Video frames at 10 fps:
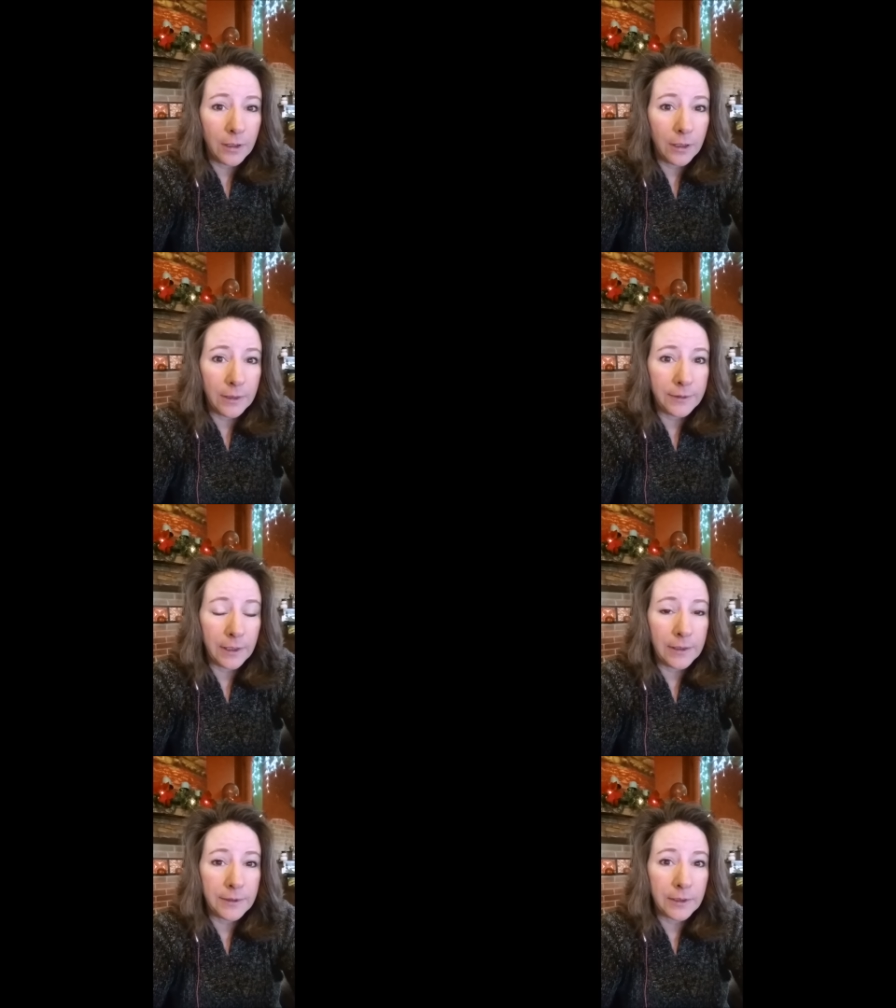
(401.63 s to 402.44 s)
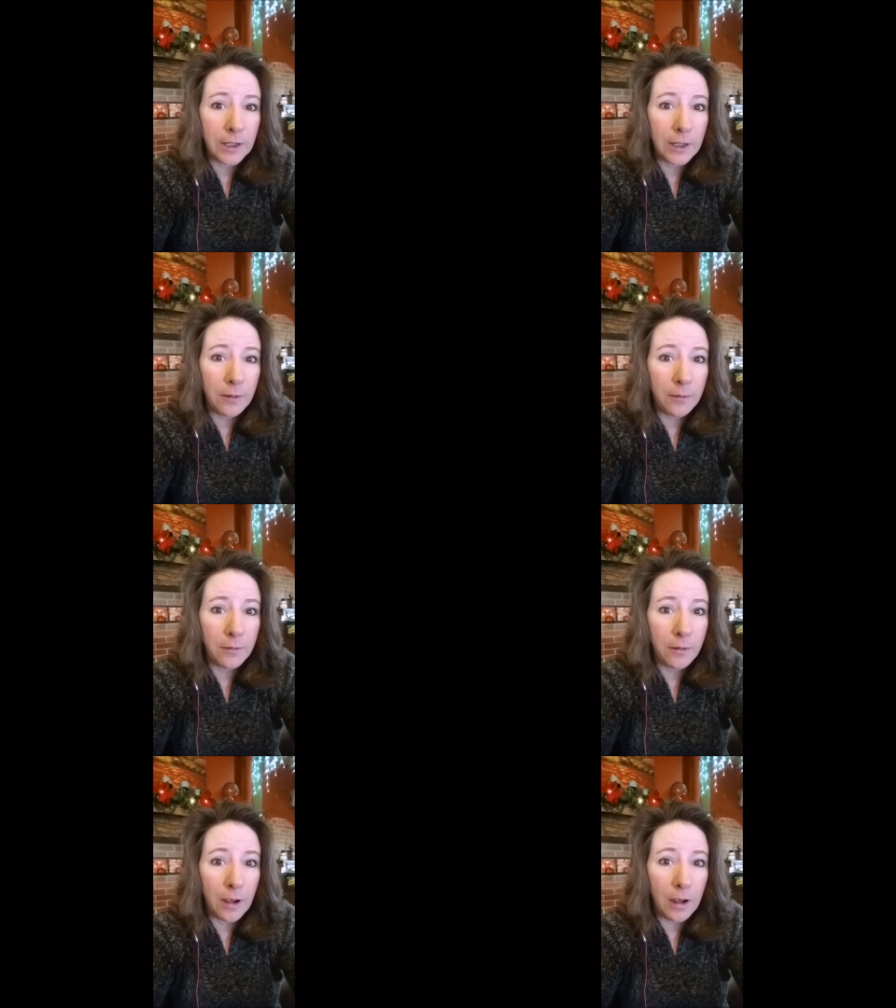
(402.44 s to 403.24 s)
It's it's going to
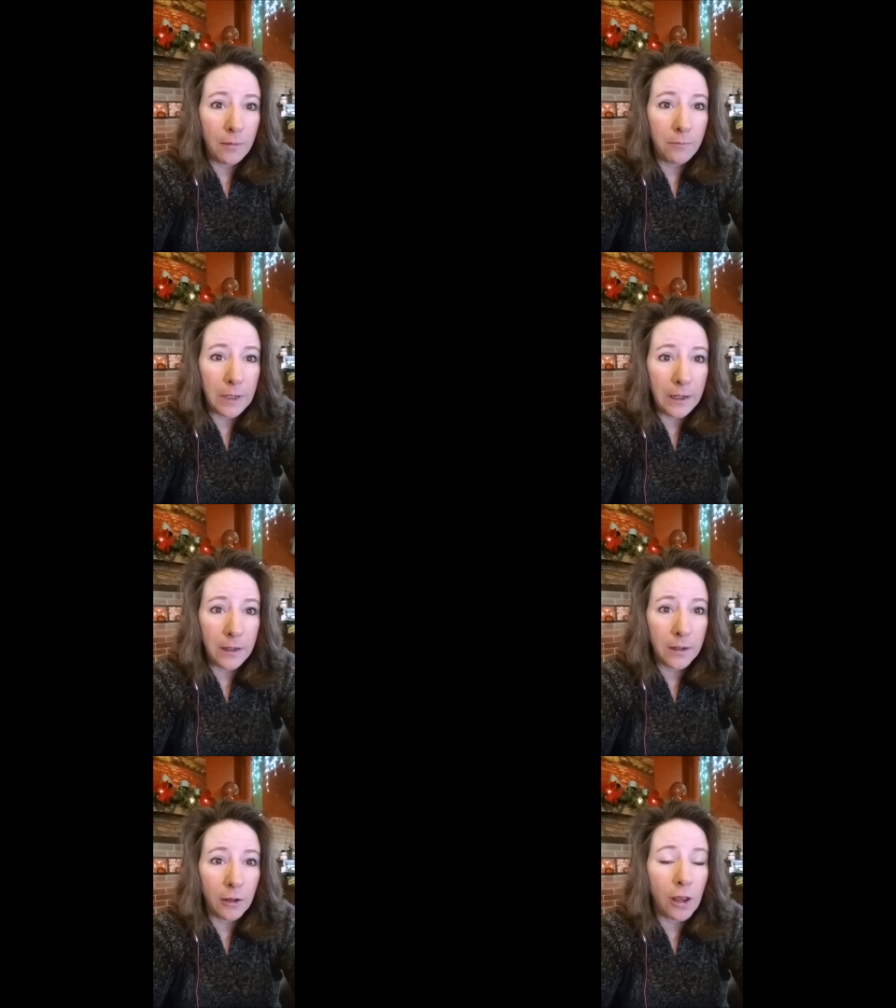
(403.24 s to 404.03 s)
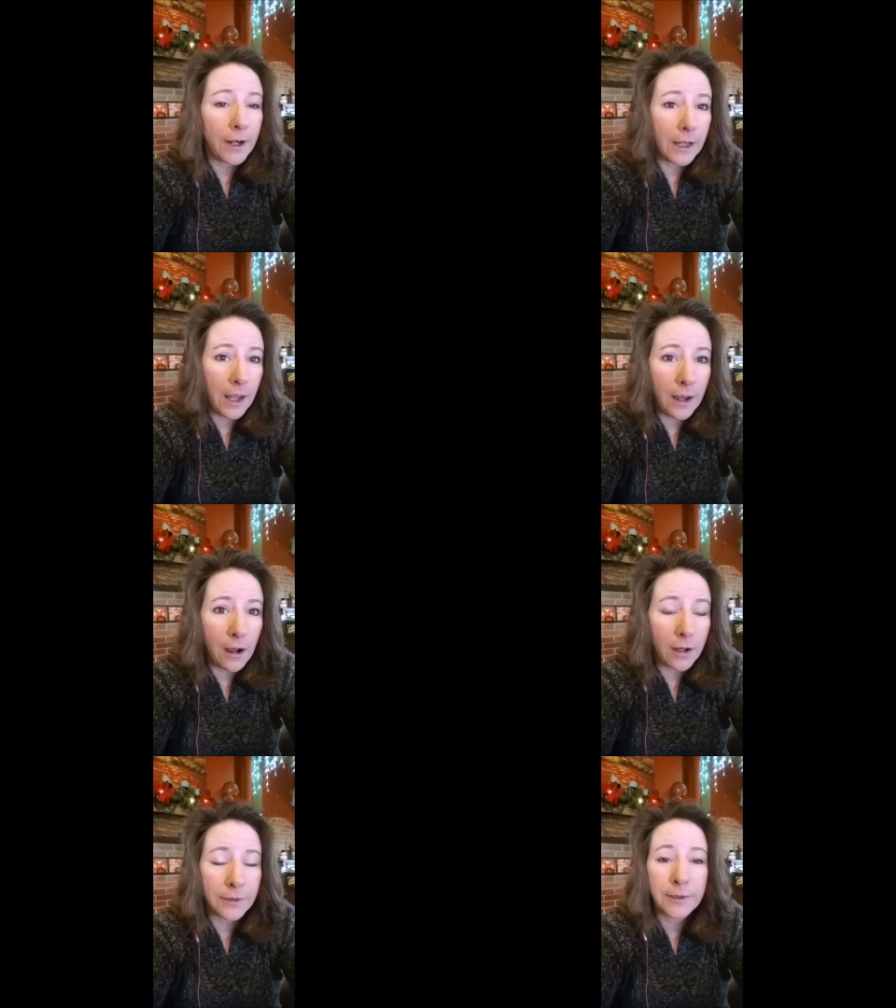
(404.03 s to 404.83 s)
mean a lot of
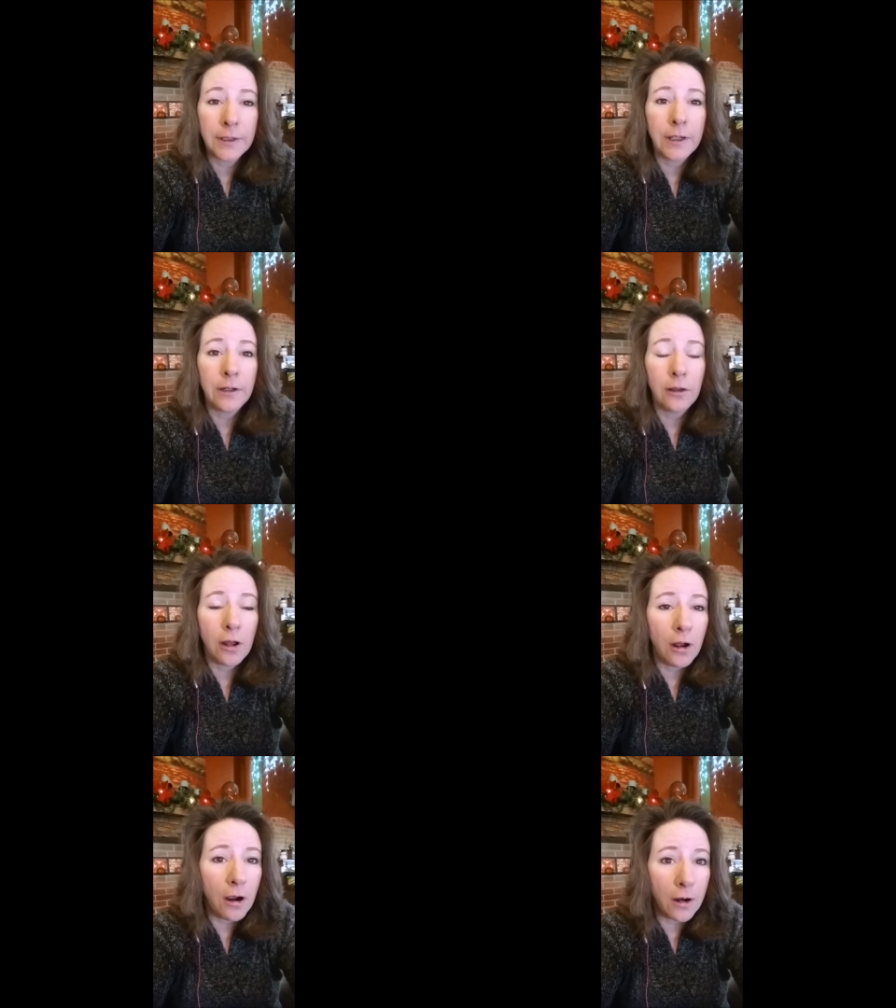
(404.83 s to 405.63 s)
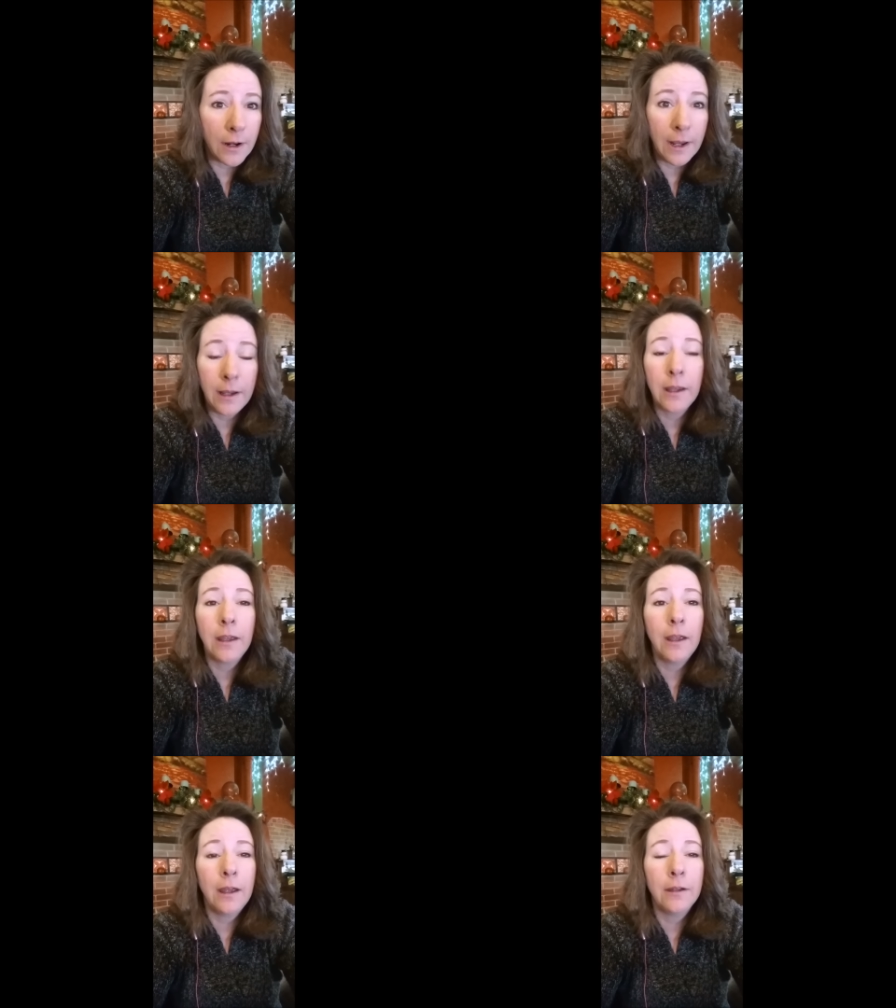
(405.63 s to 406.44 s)
chaos and a lot of heartache
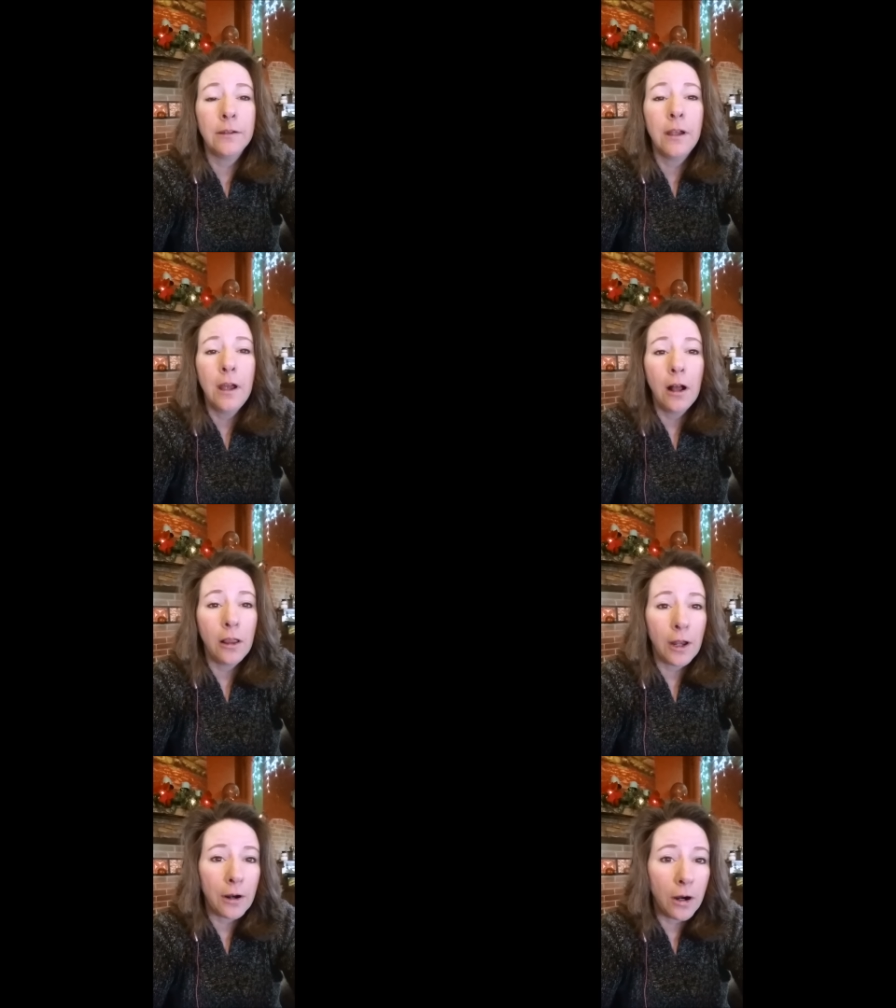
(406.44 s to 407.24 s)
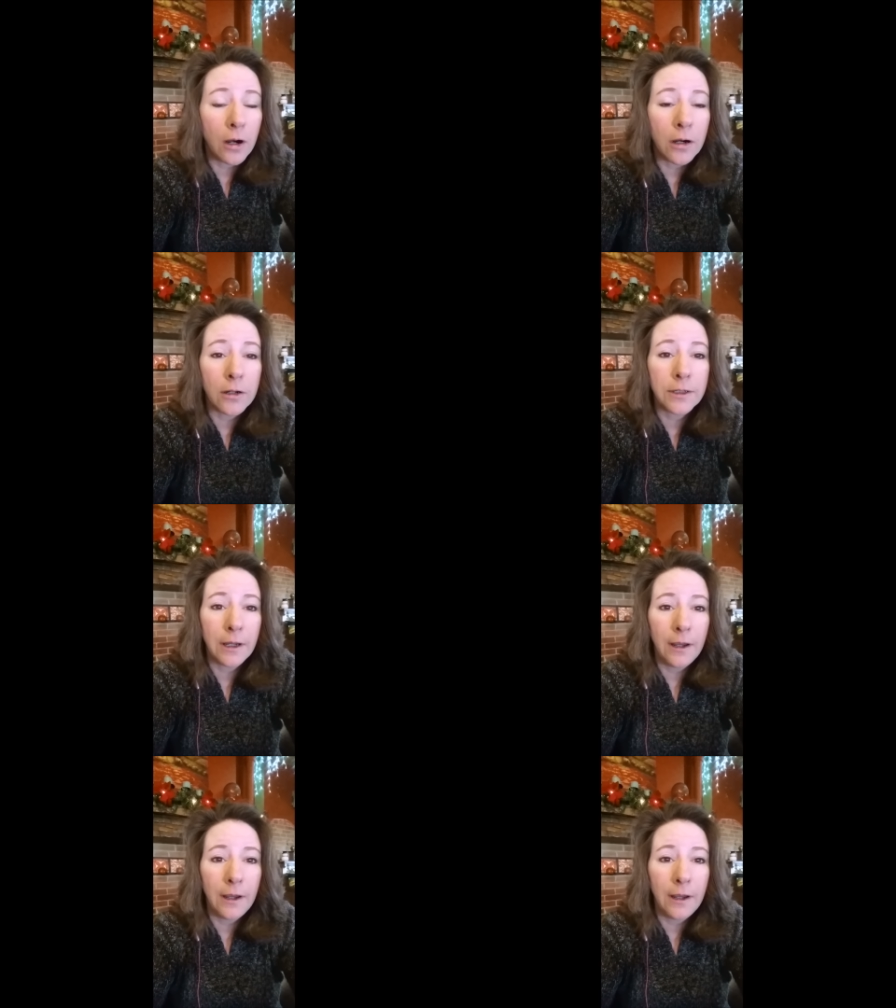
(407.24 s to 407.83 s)
and a lot of hurt.